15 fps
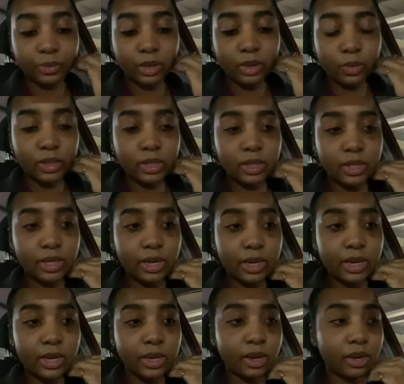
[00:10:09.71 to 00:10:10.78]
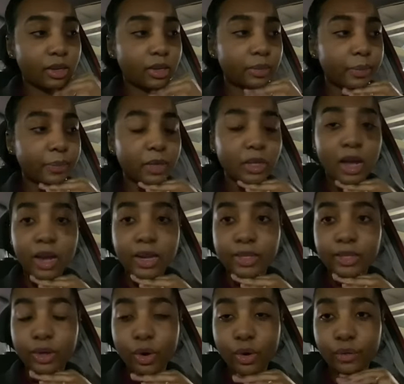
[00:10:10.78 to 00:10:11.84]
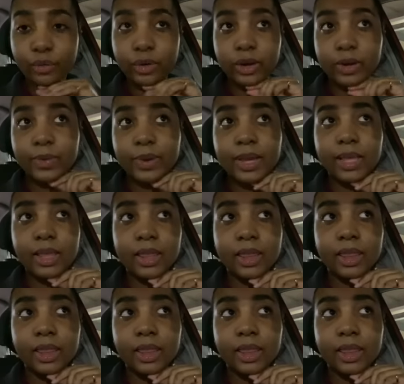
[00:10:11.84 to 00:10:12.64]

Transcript: It was good. I'm glad it's over with.